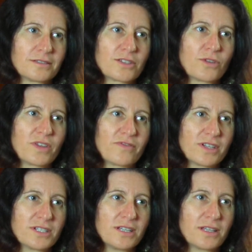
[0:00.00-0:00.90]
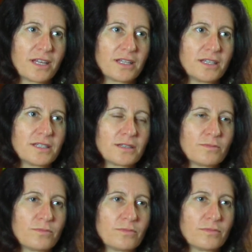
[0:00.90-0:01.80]
So with funding, that is
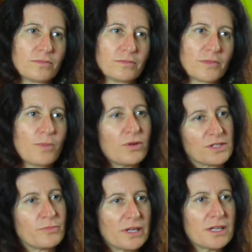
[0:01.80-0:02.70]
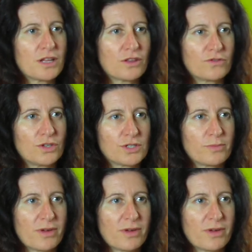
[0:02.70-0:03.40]
a a possibility in the future,